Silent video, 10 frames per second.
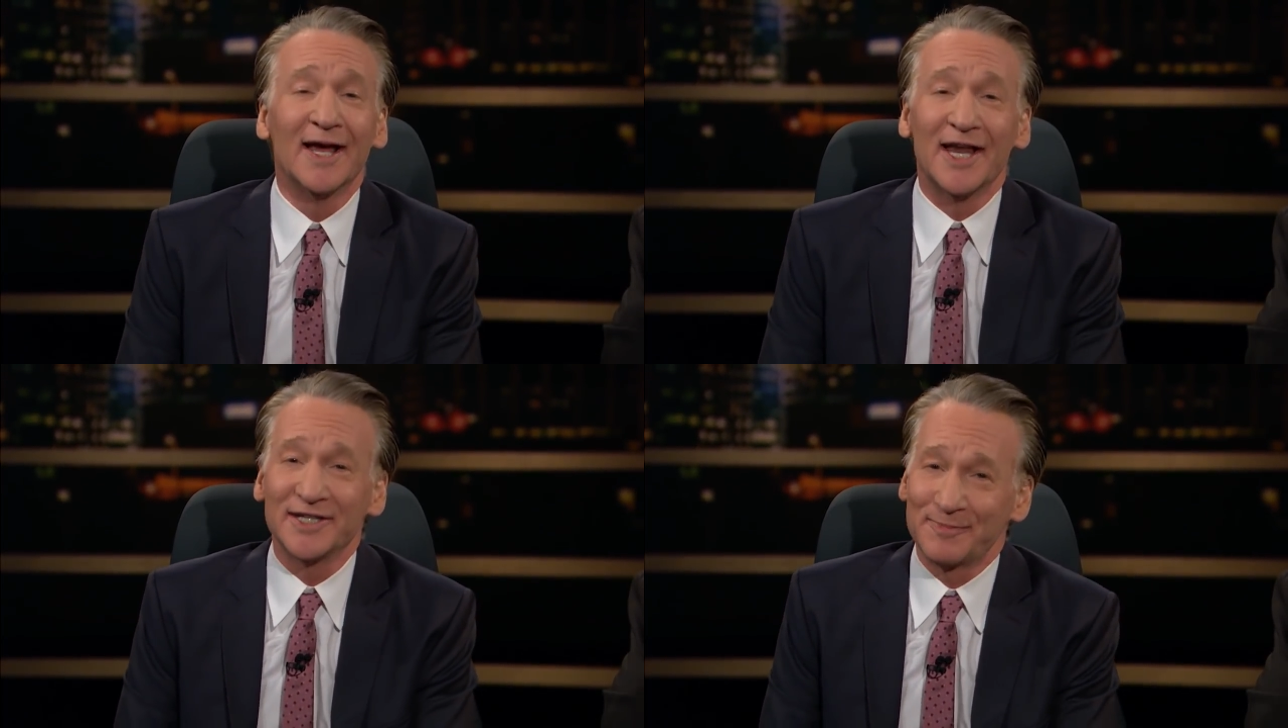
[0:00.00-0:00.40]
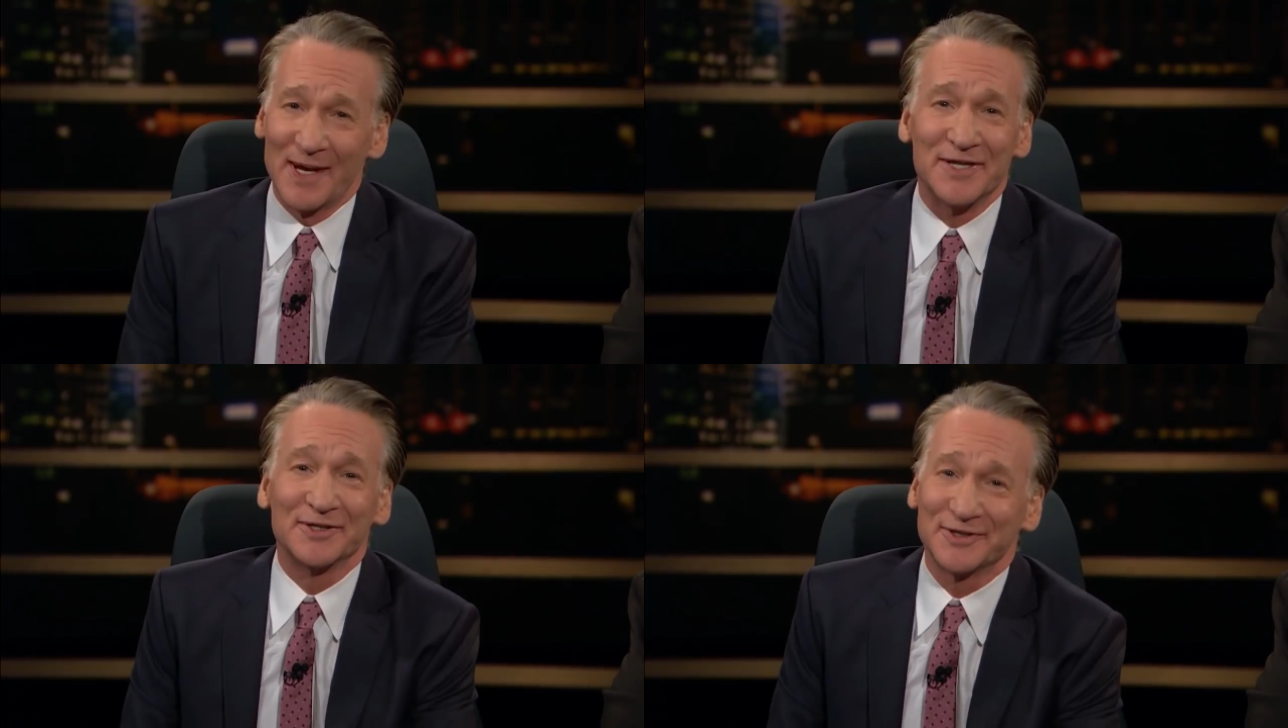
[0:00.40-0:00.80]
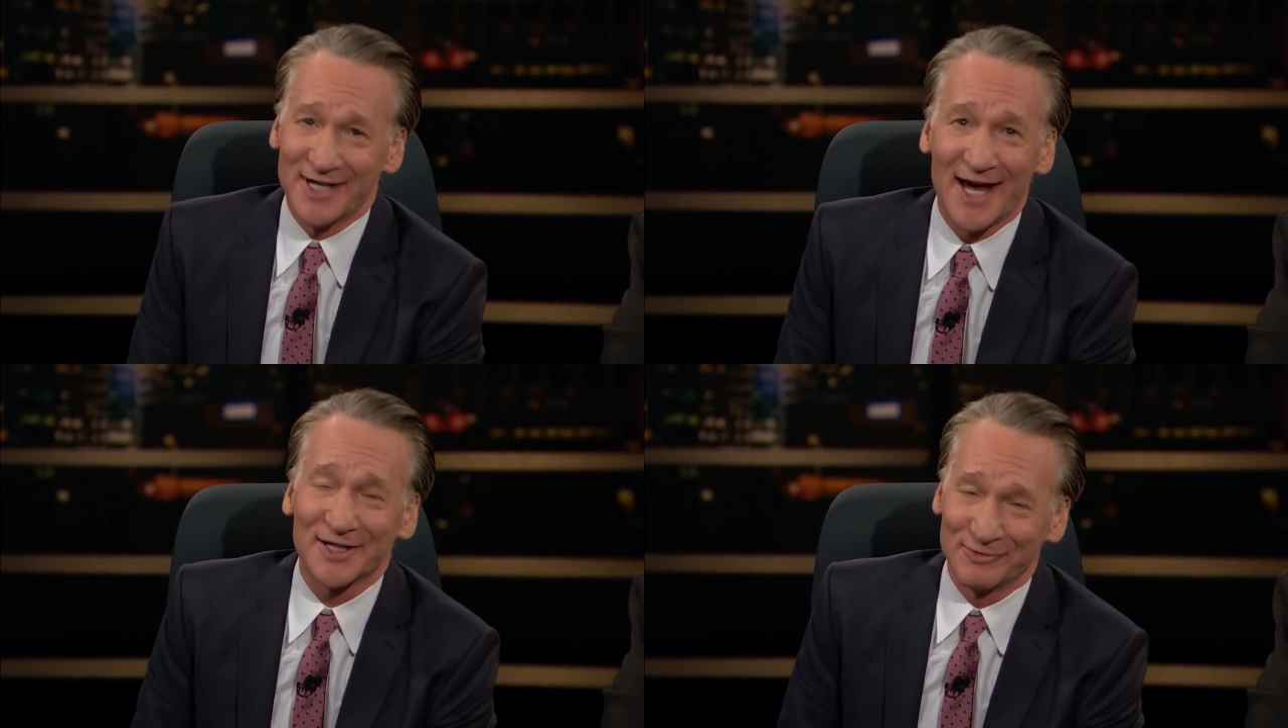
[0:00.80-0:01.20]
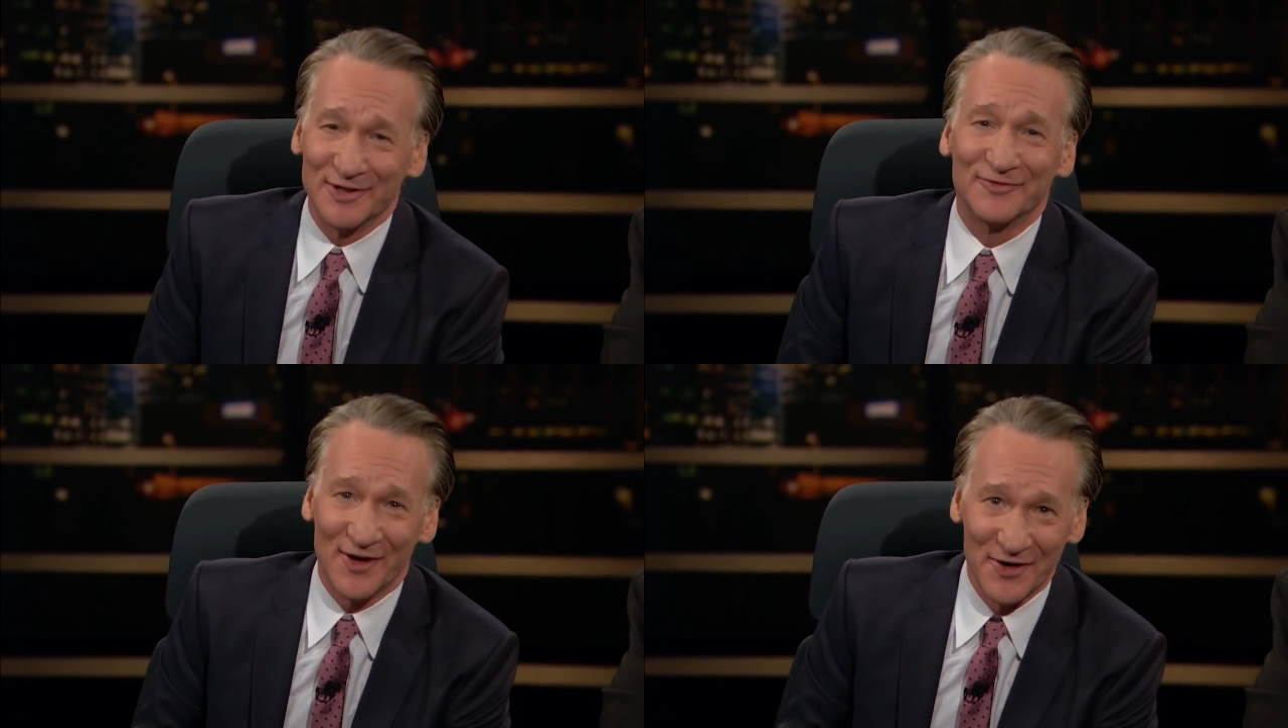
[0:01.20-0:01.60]
and spends her tax
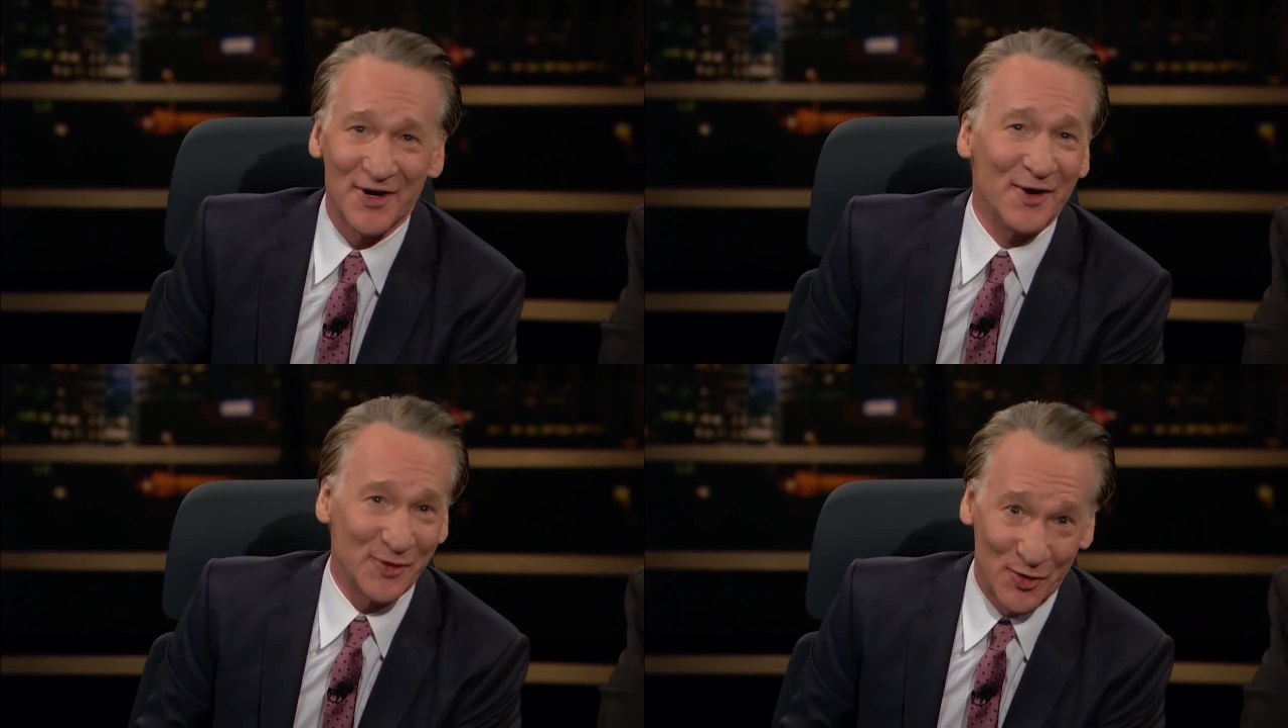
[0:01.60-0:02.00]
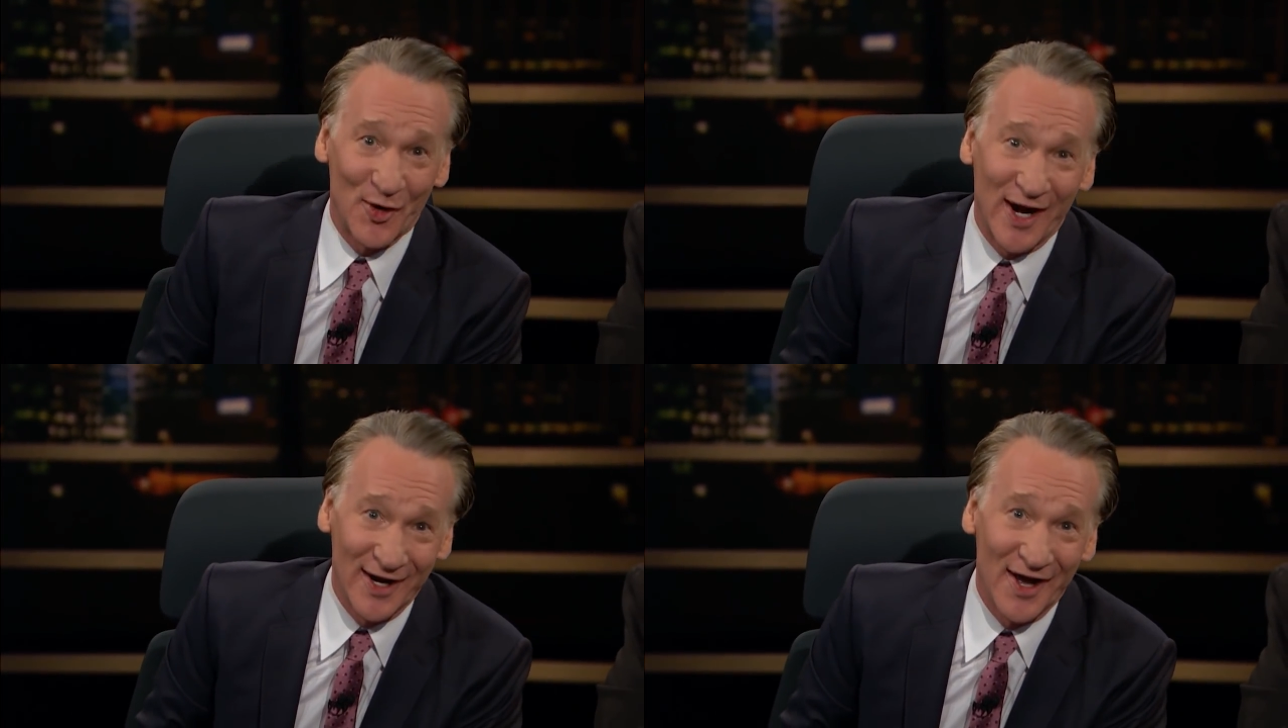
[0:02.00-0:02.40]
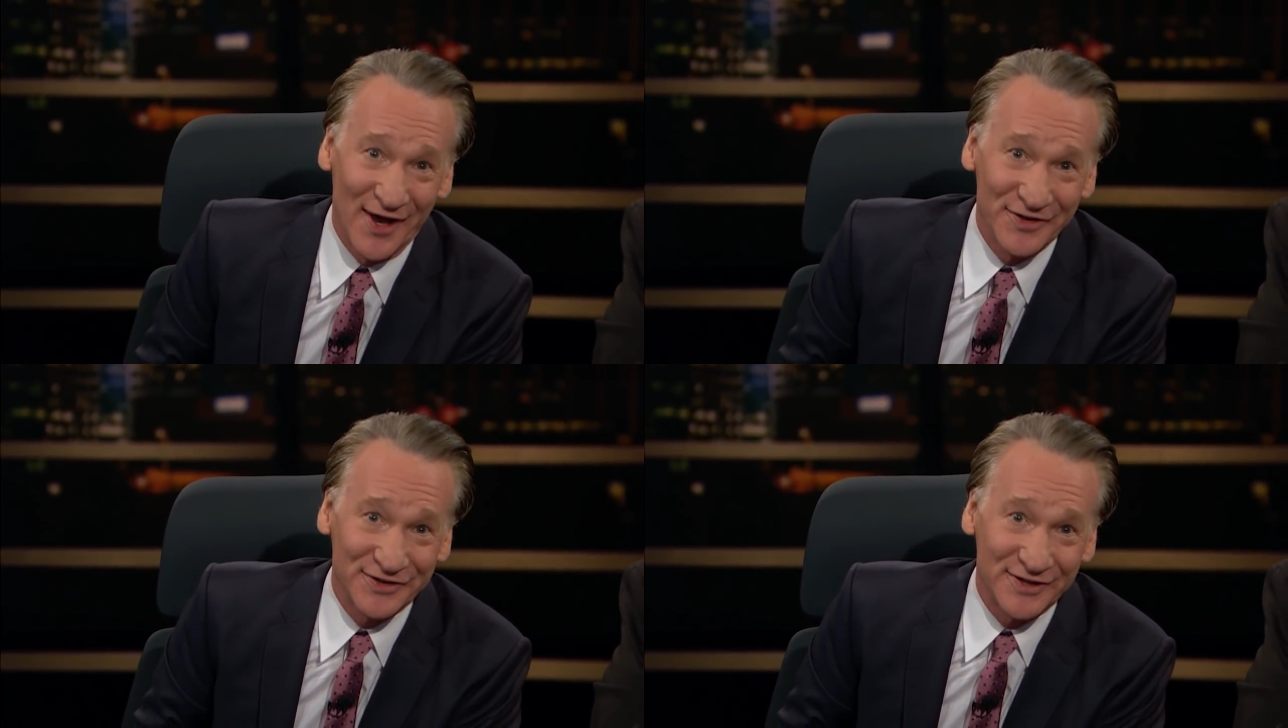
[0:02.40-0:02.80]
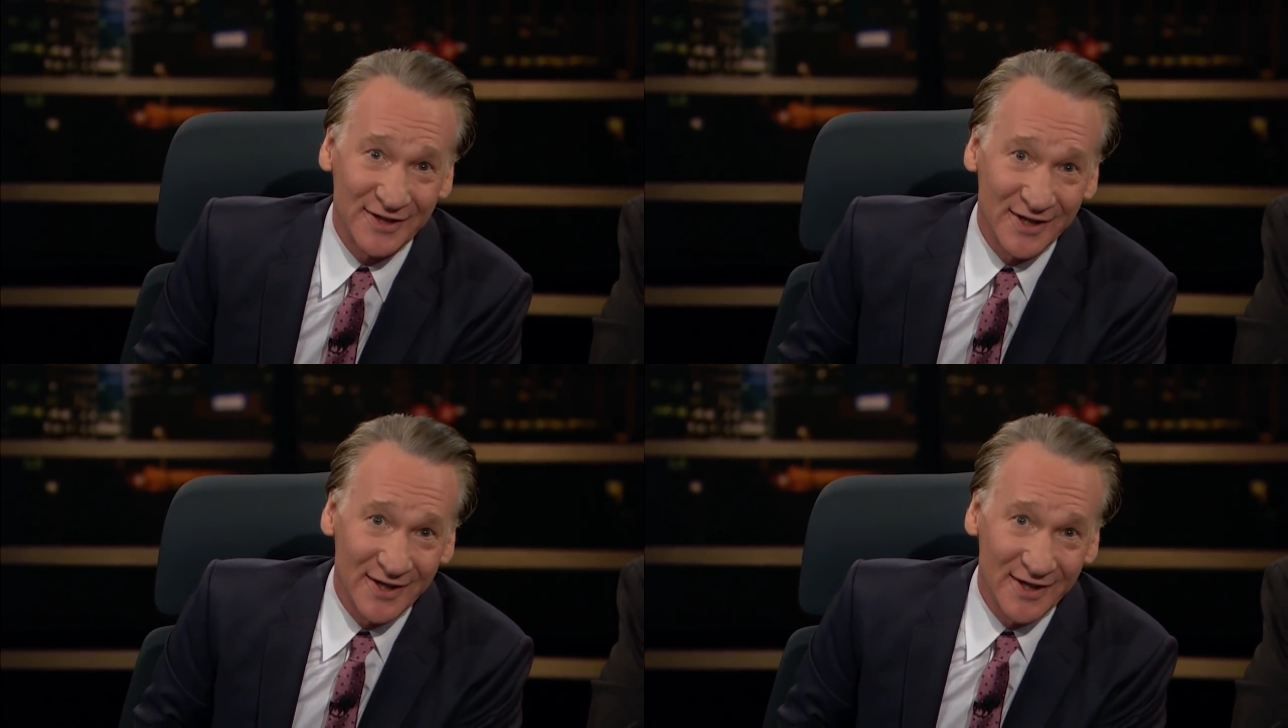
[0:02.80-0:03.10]
refund on crayons.